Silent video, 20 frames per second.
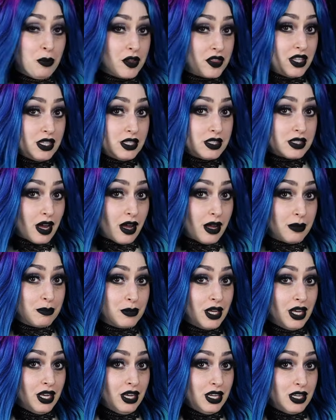But this time,
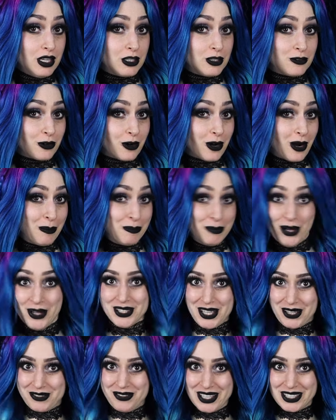it's for a
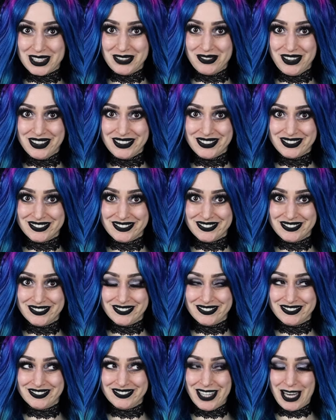music festival
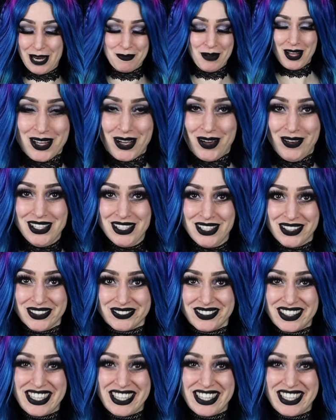that I'm not going to.